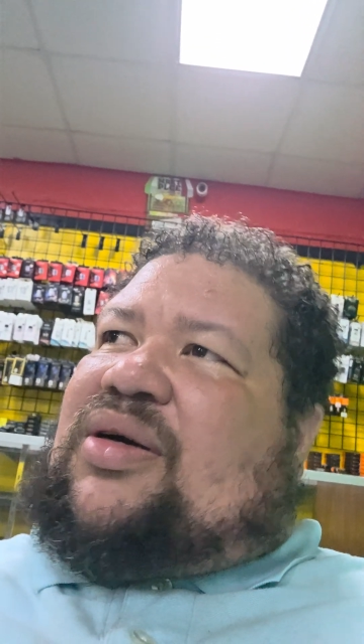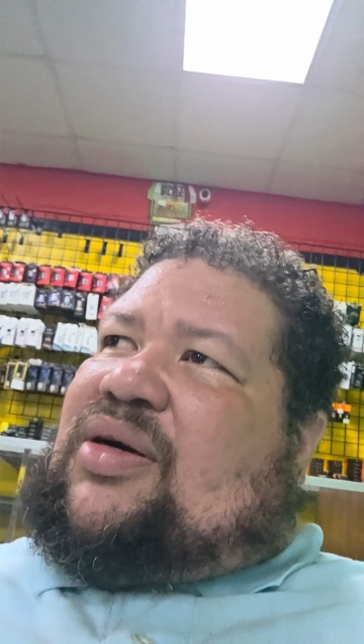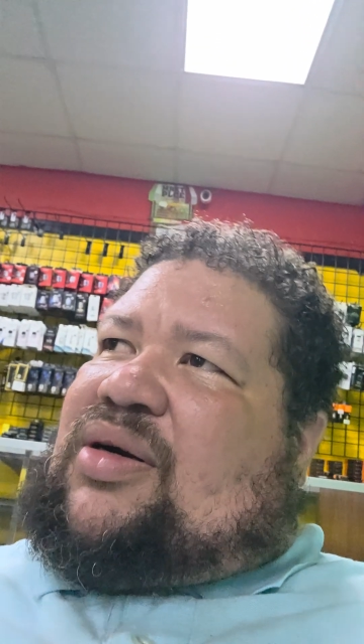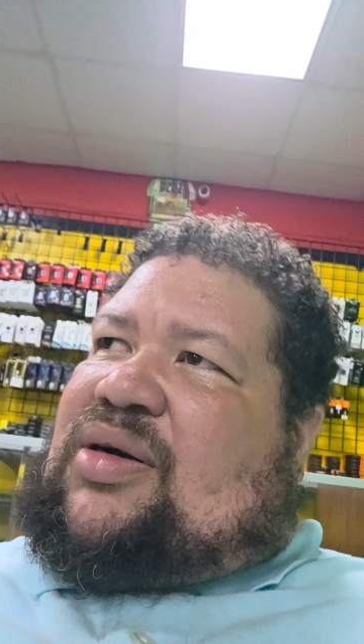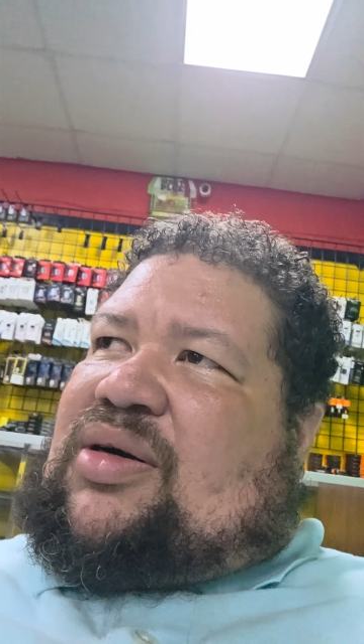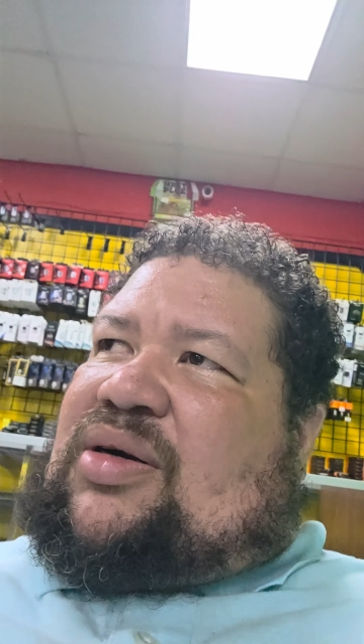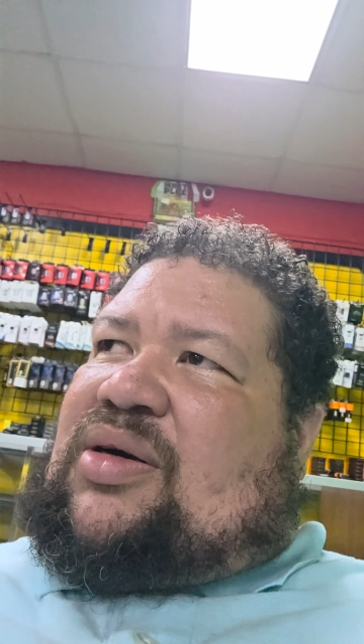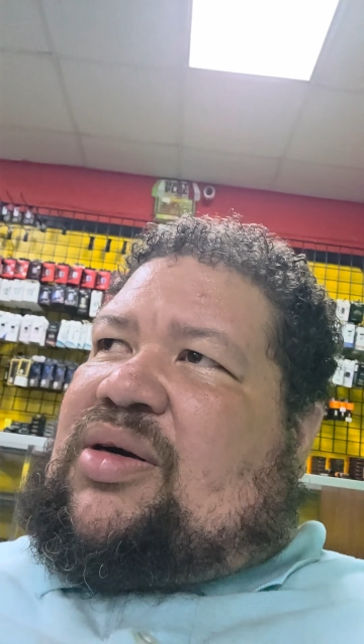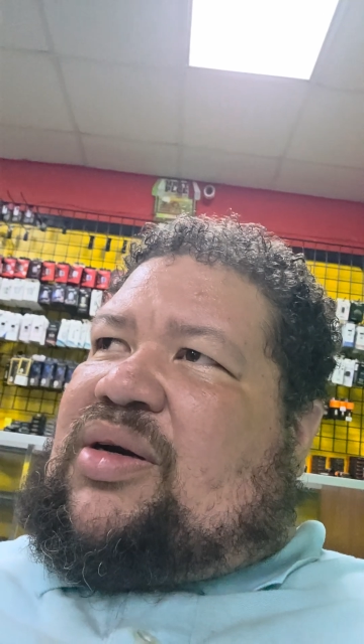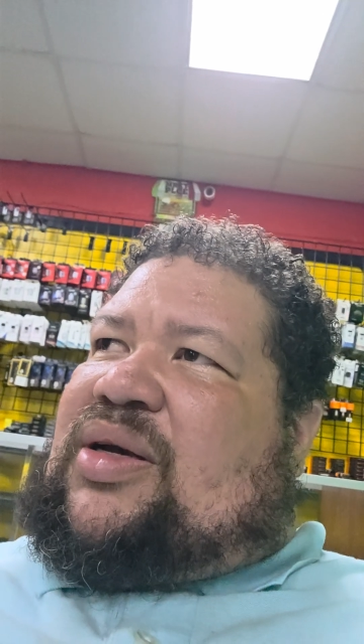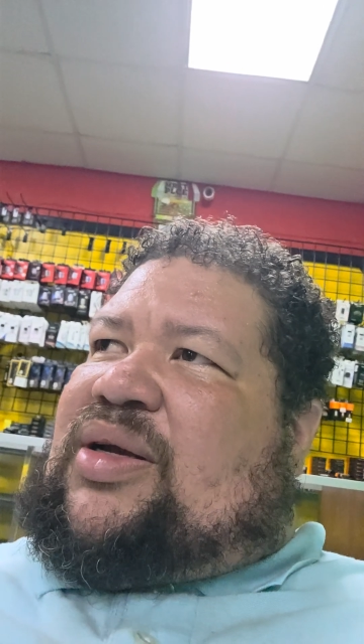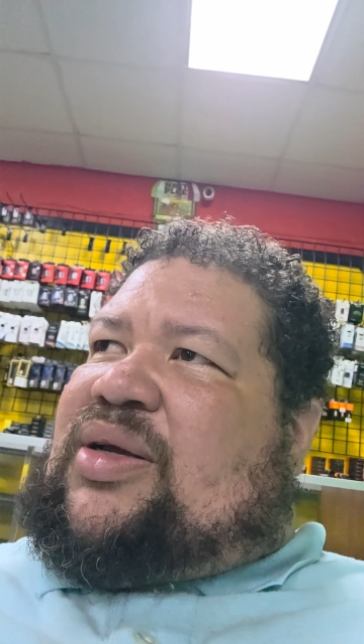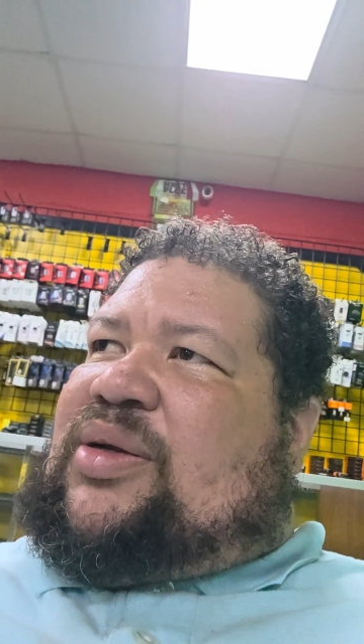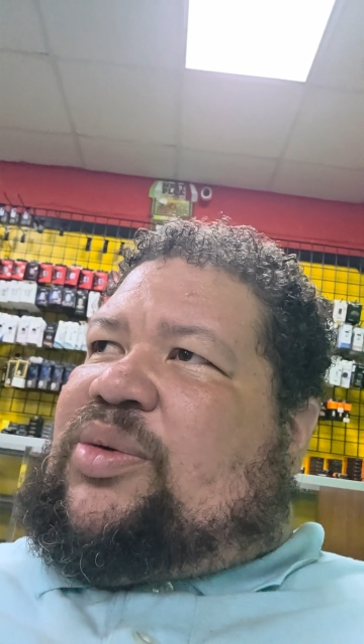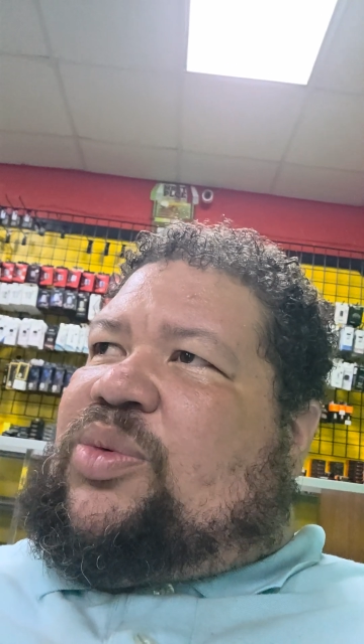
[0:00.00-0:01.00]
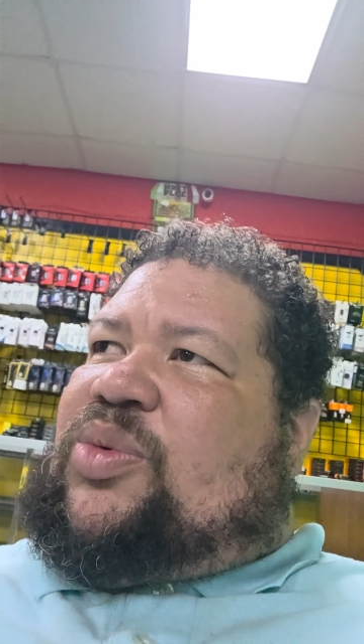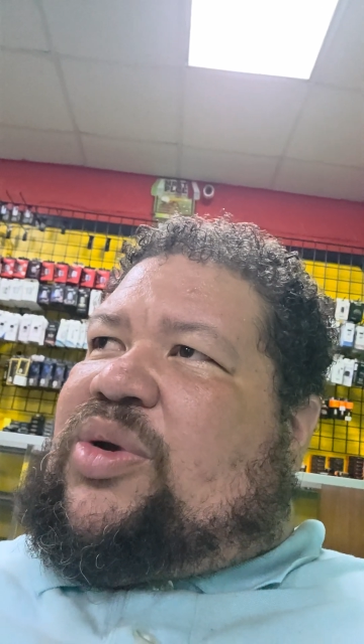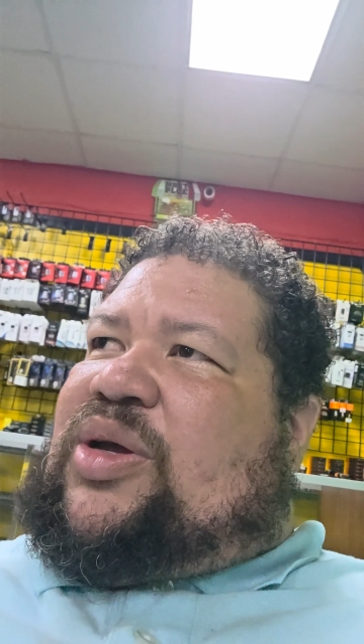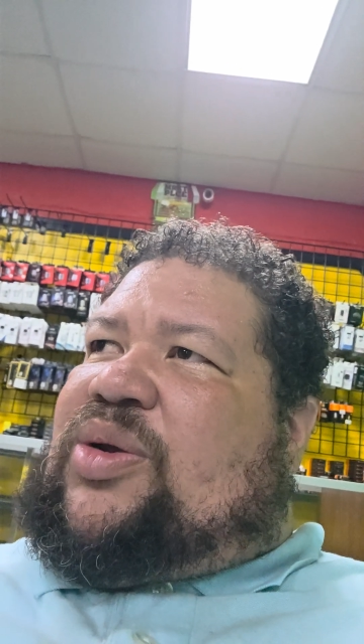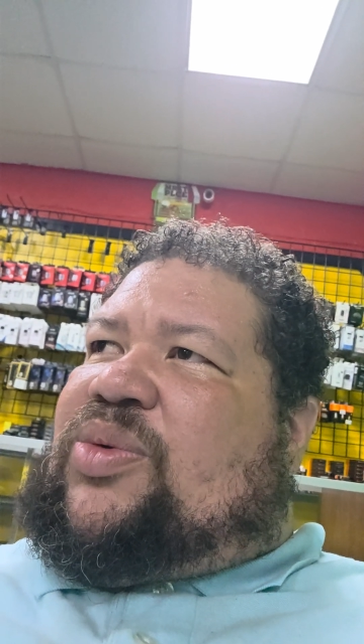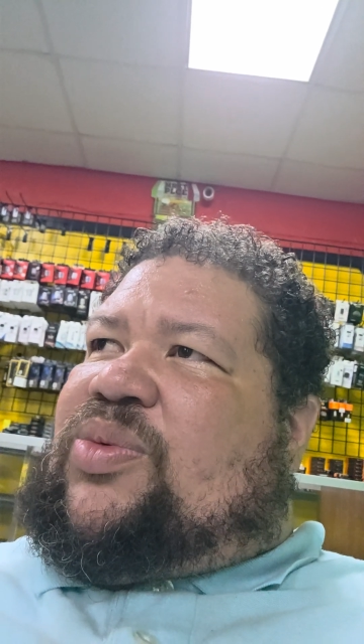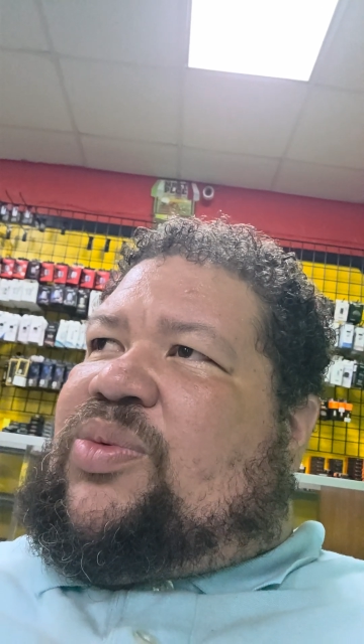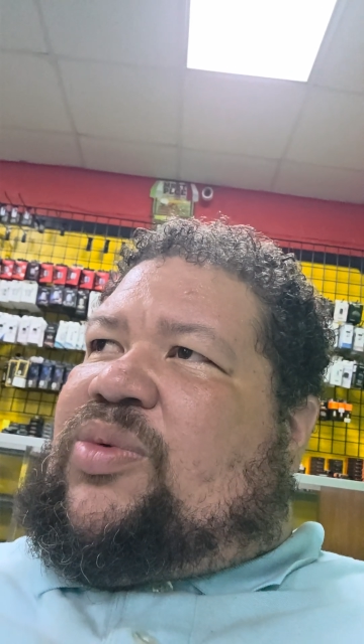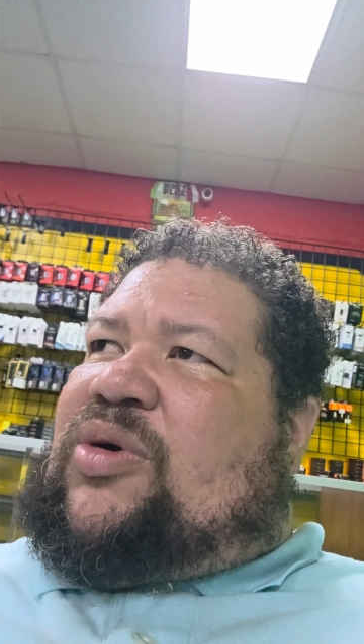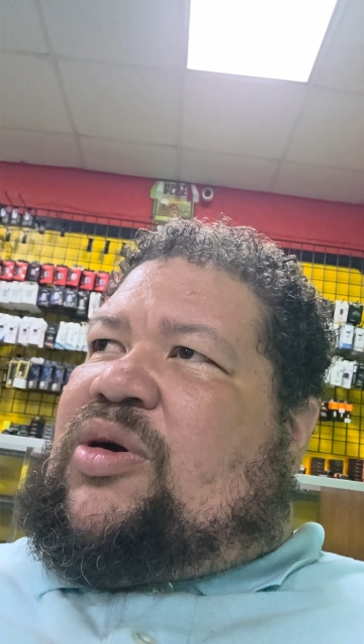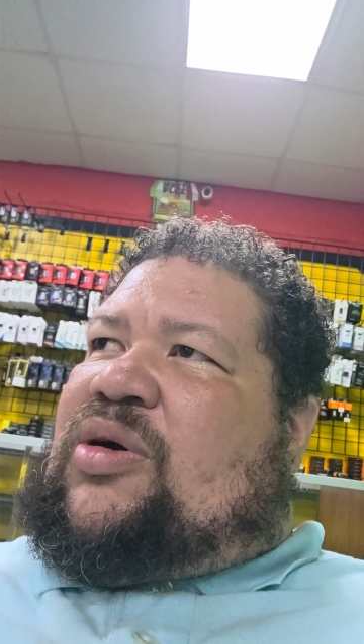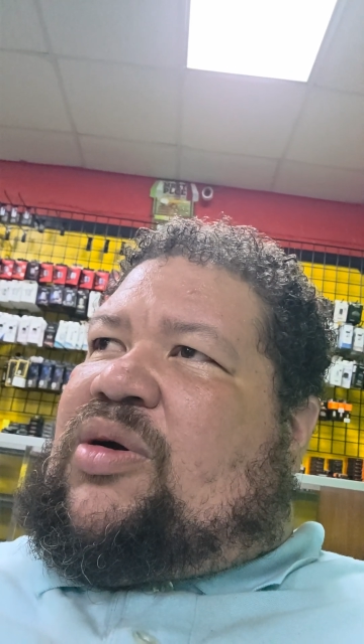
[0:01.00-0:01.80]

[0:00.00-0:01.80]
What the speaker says: and